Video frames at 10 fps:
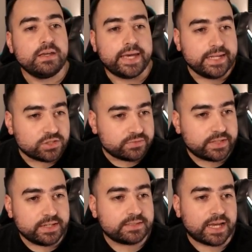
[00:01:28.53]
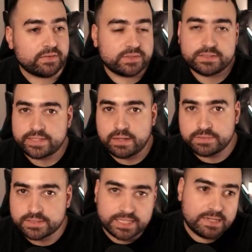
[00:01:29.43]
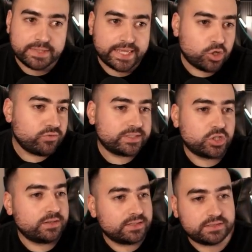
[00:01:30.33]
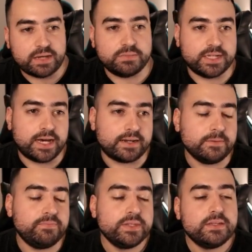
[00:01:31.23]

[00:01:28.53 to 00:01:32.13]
Each of these have the same schema, they all return the same data.